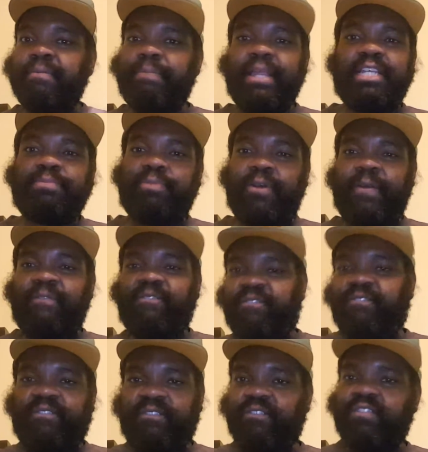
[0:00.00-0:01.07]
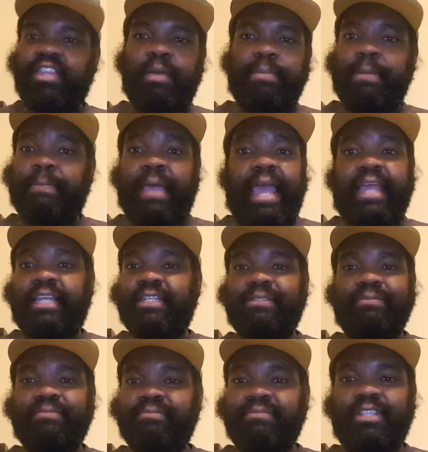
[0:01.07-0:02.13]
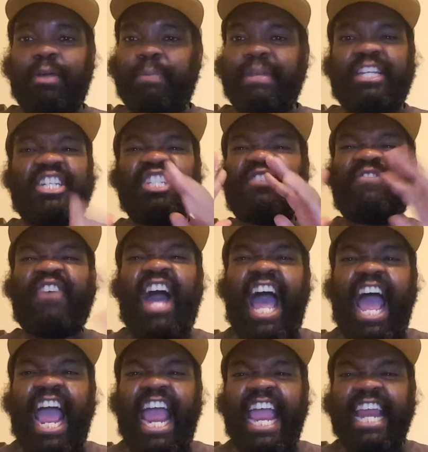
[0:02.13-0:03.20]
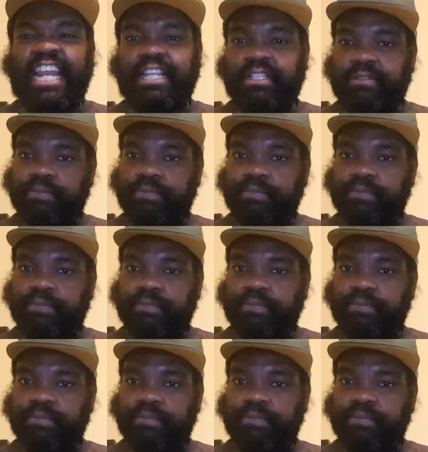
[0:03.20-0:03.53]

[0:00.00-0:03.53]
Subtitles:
Pittsburgh, they'll be back. They'll be just fine.